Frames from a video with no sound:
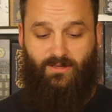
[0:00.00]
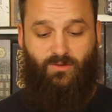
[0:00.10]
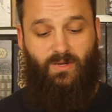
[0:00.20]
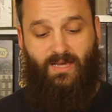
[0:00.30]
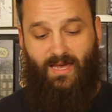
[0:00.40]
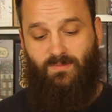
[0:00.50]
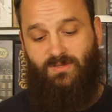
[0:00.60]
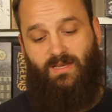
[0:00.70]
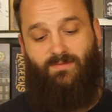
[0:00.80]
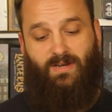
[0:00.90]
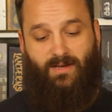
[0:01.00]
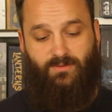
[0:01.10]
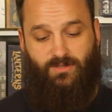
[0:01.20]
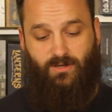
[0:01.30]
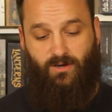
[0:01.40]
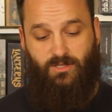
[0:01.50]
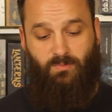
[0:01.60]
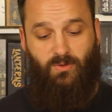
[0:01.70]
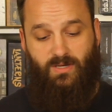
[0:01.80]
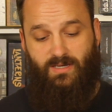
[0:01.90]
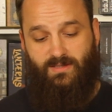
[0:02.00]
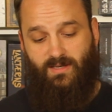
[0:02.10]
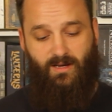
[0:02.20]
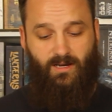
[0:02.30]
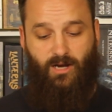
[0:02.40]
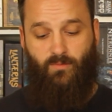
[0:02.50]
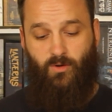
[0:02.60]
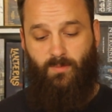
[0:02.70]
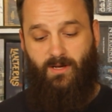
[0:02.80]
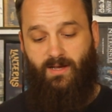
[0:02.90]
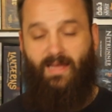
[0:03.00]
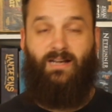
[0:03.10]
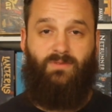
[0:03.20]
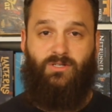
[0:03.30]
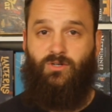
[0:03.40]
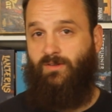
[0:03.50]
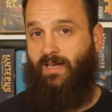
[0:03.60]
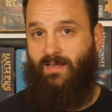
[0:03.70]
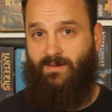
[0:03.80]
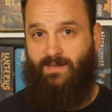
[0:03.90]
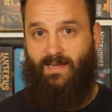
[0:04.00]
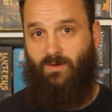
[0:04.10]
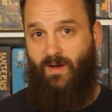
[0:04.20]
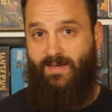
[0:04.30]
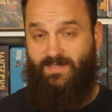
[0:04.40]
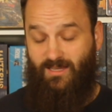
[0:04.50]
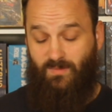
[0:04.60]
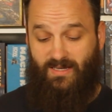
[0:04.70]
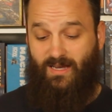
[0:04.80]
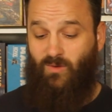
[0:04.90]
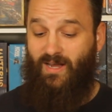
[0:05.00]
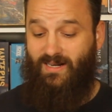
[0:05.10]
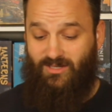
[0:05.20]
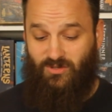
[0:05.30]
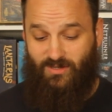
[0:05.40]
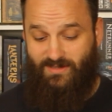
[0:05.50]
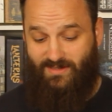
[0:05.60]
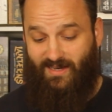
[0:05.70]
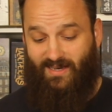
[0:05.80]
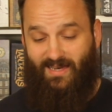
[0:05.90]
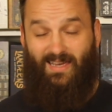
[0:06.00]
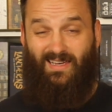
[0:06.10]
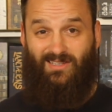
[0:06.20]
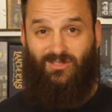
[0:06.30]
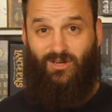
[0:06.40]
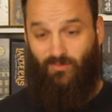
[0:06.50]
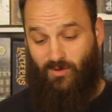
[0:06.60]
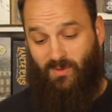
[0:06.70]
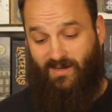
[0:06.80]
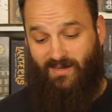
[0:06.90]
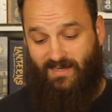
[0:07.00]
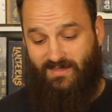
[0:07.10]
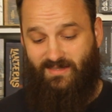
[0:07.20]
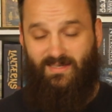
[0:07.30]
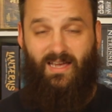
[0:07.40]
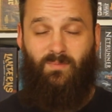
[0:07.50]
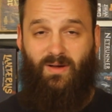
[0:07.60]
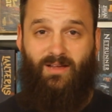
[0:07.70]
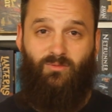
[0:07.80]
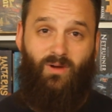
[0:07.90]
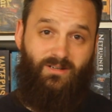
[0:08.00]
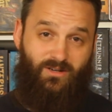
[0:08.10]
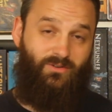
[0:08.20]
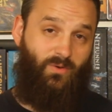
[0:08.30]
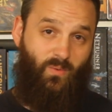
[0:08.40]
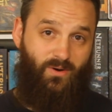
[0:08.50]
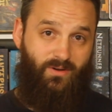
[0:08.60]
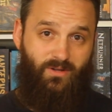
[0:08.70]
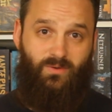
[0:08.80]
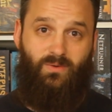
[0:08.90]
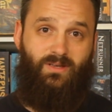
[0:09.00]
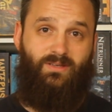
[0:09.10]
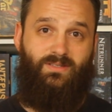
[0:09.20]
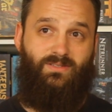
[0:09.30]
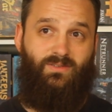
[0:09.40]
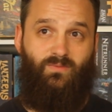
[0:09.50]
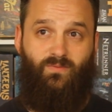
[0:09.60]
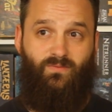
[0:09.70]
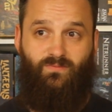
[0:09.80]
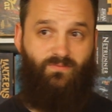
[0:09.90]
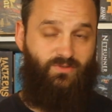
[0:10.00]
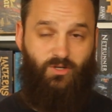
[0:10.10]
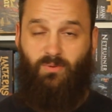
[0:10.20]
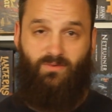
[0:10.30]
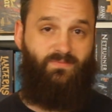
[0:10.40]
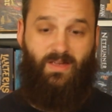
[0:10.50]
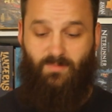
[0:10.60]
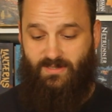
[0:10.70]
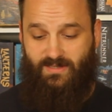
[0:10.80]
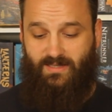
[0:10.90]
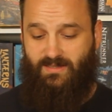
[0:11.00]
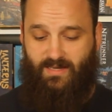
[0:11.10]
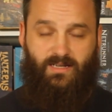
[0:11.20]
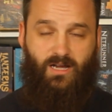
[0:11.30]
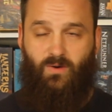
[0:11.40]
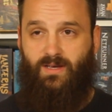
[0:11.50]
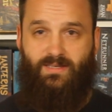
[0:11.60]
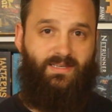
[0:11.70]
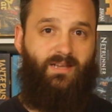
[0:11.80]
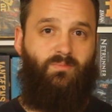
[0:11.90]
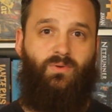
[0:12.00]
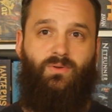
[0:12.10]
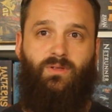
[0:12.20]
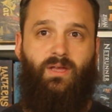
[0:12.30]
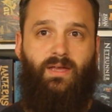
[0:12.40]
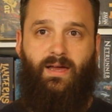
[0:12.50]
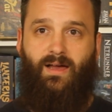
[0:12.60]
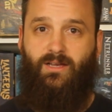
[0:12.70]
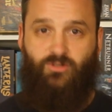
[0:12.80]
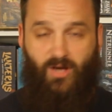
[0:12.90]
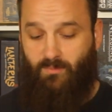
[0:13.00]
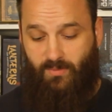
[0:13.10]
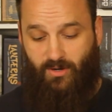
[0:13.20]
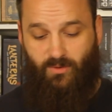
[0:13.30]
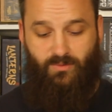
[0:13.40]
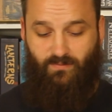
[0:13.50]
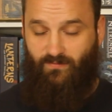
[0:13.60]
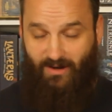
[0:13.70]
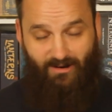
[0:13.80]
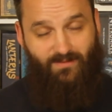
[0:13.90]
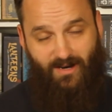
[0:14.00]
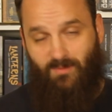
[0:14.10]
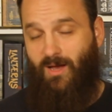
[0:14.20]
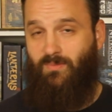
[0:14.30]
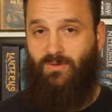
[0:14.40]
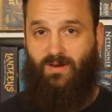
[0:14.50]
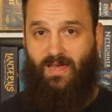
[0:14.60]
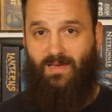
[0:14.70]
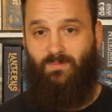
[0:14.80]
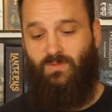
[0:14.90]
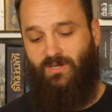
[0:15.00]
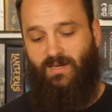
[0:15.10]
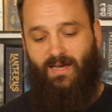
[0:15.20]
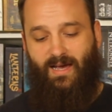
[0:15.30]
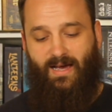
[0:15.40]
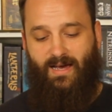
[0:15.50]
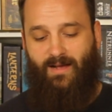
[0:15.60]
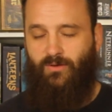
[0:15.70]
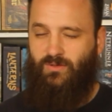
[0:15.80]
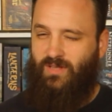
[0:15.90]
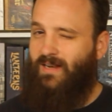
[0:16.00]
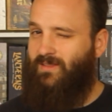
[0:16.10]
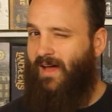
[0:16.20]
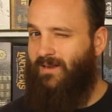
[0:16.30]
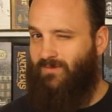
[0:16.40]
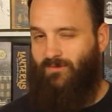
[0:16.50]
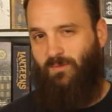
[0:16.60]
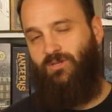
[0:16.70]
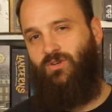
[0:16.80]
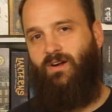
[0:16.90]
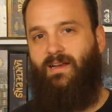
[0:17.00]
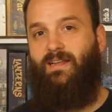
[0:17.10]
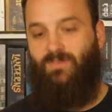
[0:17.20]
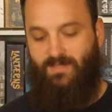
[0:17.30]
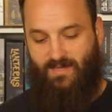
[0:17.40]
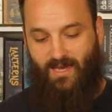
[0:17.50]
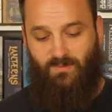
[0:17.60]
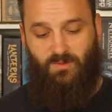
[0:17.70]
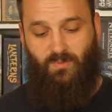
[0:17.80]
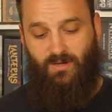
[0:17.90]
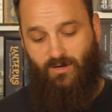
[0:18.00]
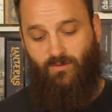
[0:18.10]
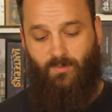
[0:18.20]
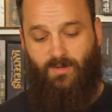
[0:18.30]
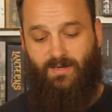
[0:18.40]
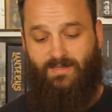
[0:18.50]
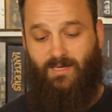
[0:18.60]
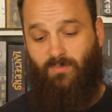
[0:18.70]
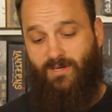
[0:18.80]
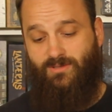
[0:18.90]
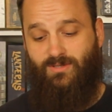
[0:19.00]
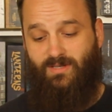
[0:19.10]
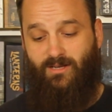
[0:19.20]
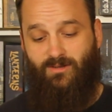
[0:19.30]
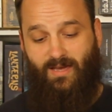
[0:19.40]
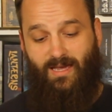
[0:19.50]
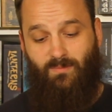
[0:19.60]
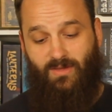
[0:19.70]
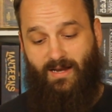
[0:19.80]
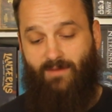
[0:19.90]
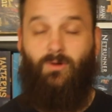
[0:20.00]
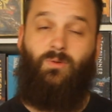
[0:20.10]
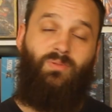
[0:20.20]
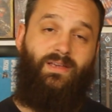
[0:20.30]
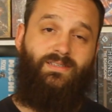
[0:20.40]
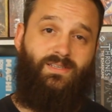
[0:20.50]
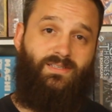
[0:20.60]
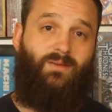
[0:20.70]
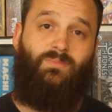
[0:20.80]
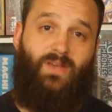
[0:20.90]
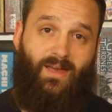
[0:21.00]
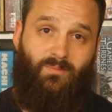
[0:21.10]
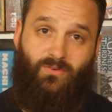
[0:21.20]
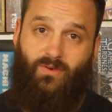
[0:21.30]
The 3 games that they've announced are Spookies, Karuba, and Adventureland. And why I say they're making quite an entrance is Karuba is designed by Rutger Dorn, who is super famous. He designed Goa, Istanbul, Jambo, very, very popular games. There's not a lot of information on any of these games, but Karuba is a puzzle-style game that everyone plays at the same time.